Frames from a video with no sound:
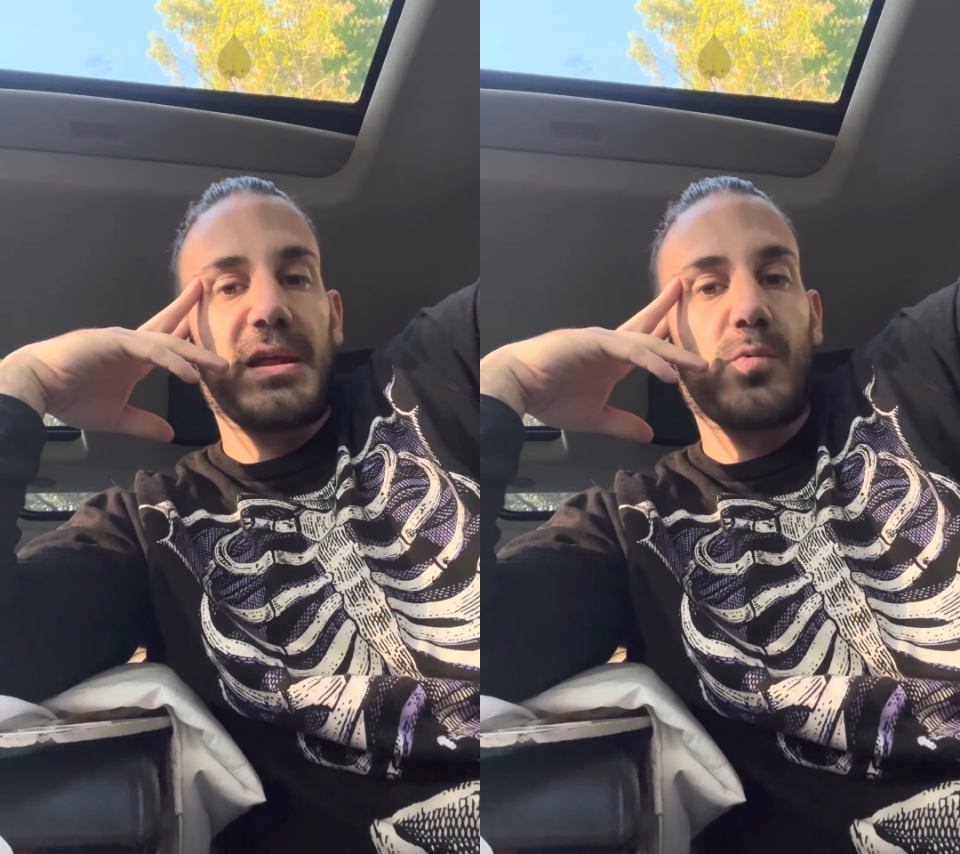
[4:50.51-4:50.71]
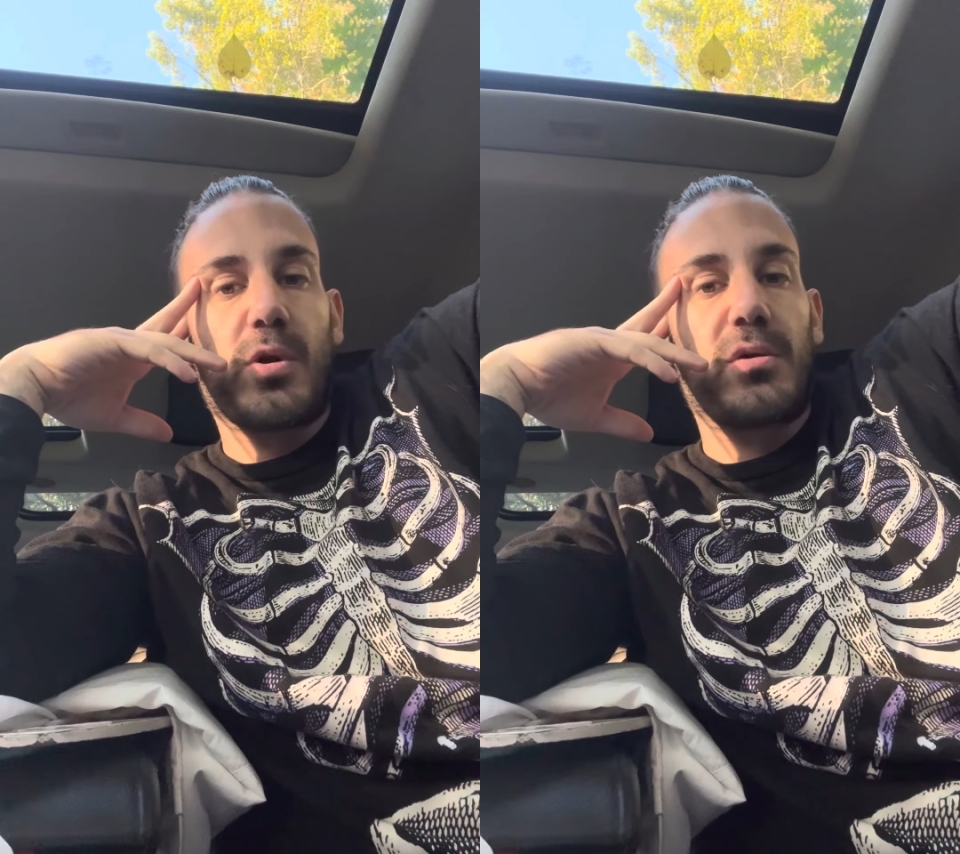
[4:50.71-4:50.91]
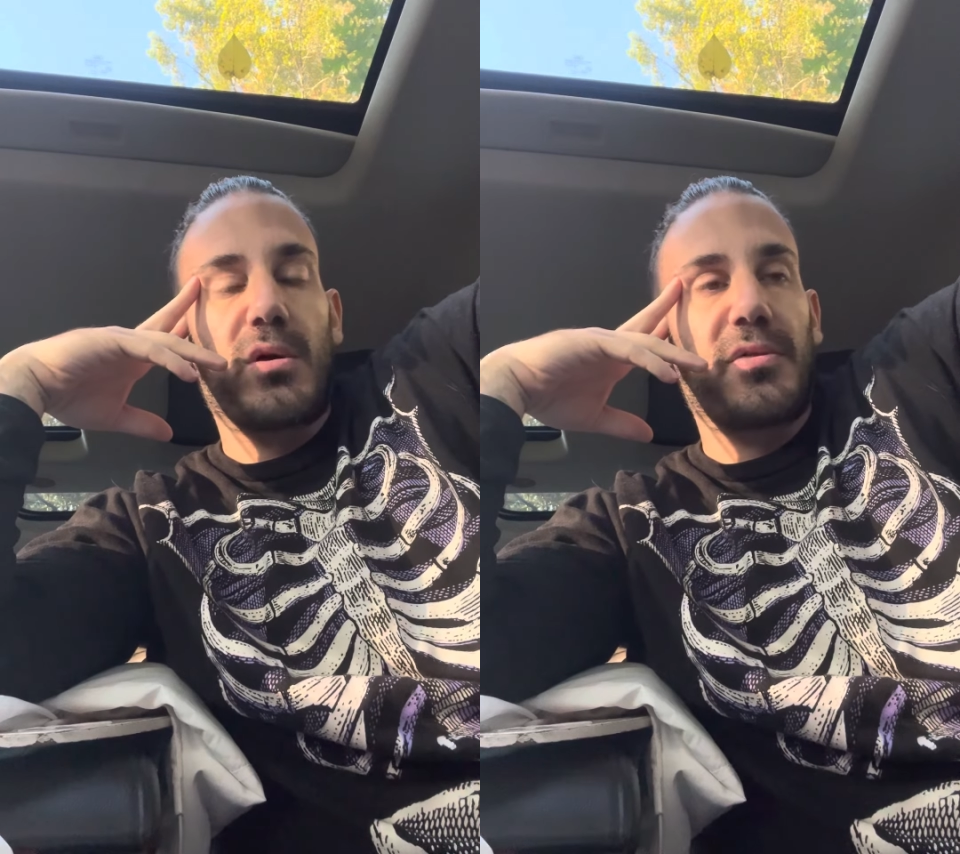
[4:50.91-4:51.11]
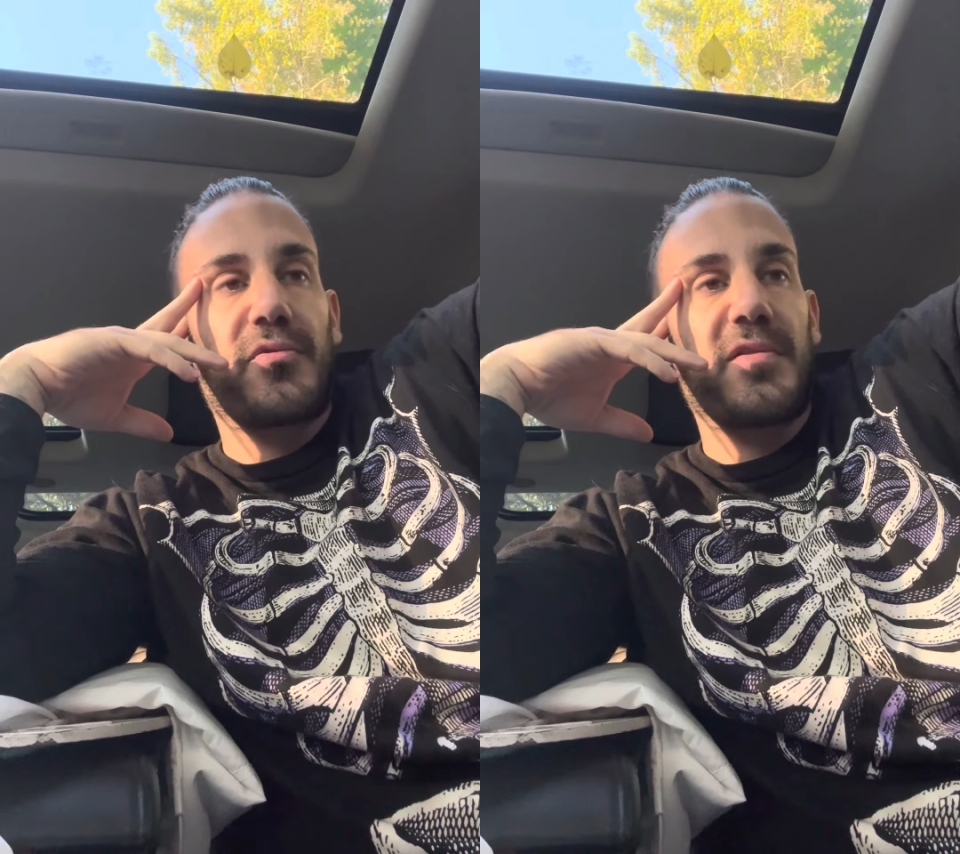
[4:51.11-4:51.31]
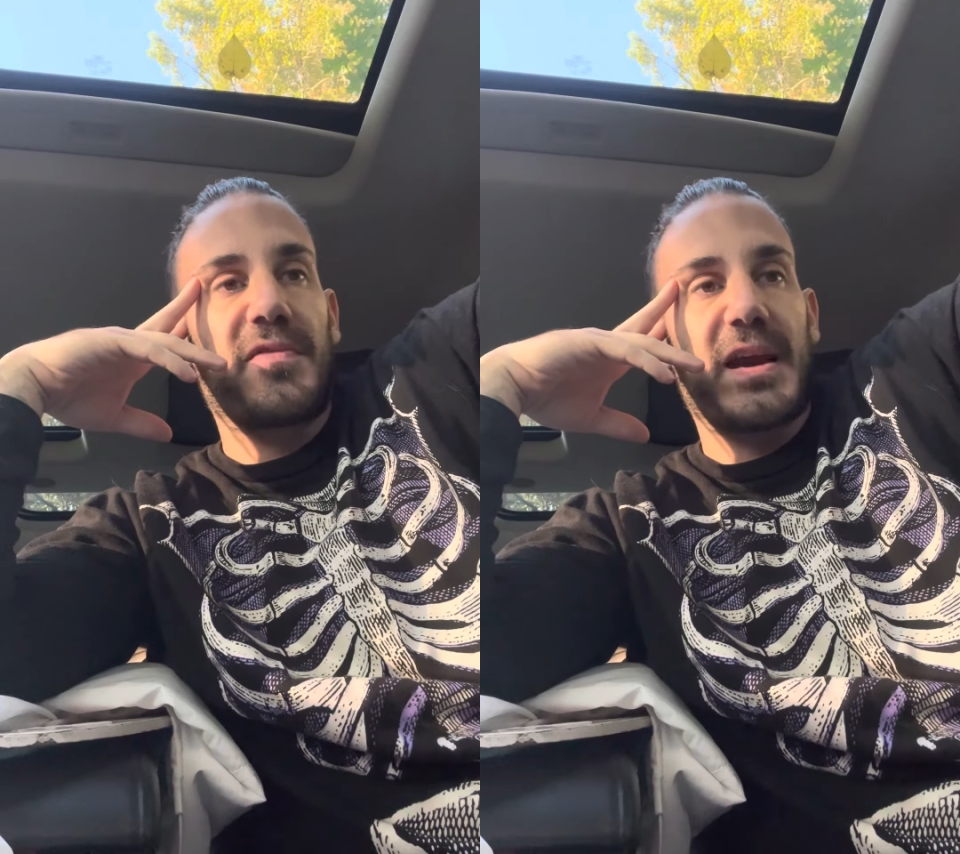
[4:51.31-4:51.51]
He won all
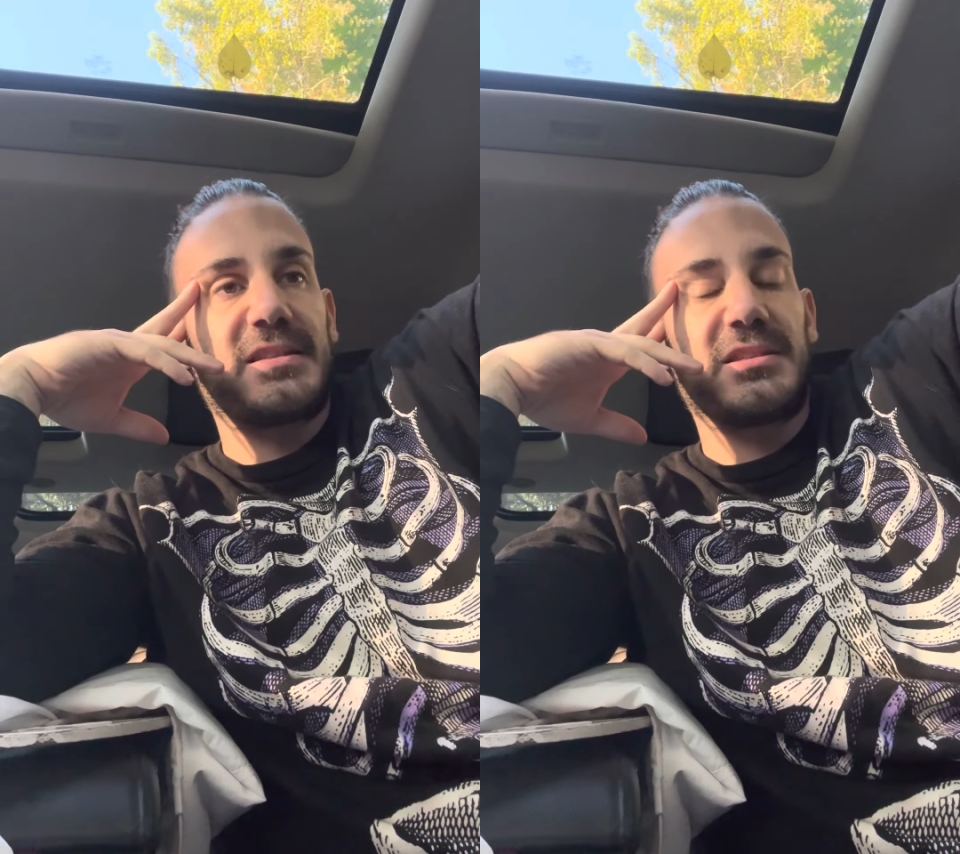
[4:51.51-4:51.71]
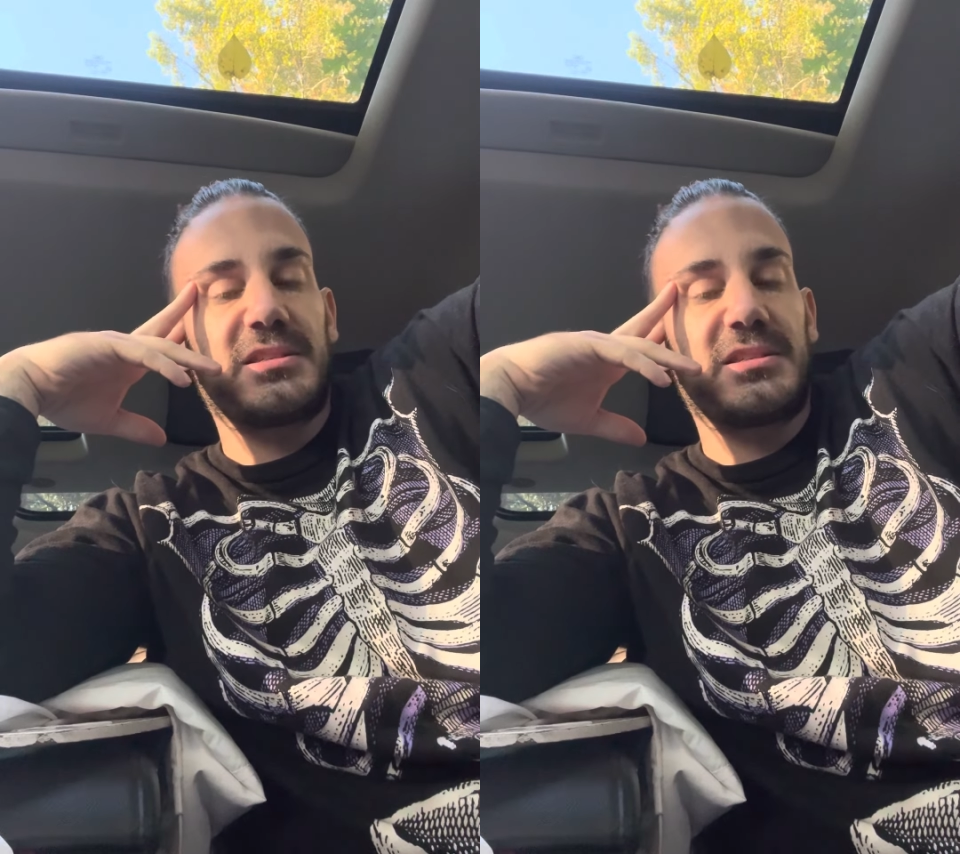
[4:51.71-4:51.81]
three fights and